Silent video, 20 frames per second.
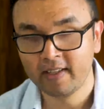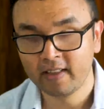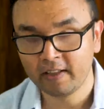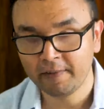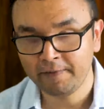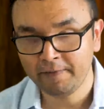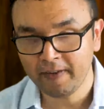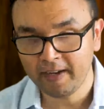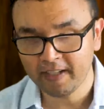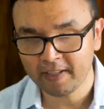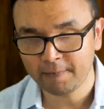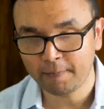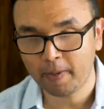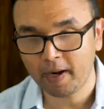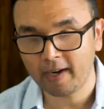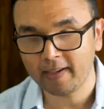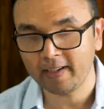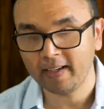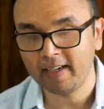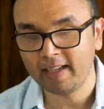The first
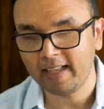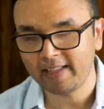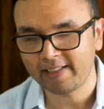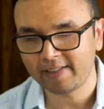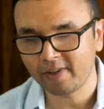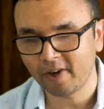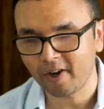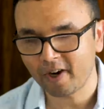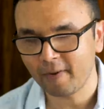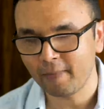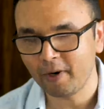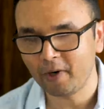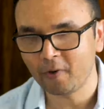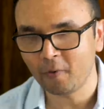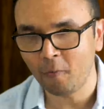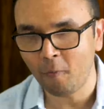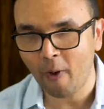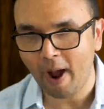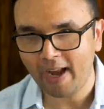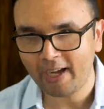part, let's talk
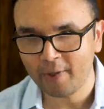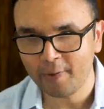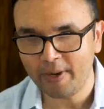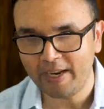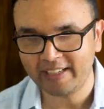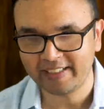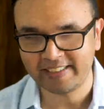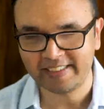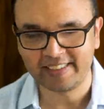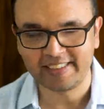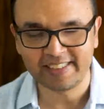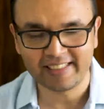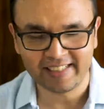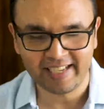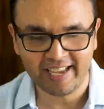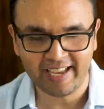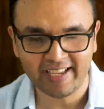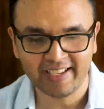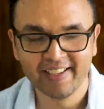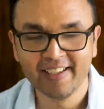about valuation.
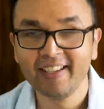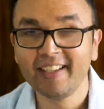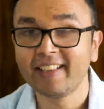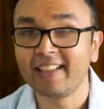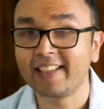Yay.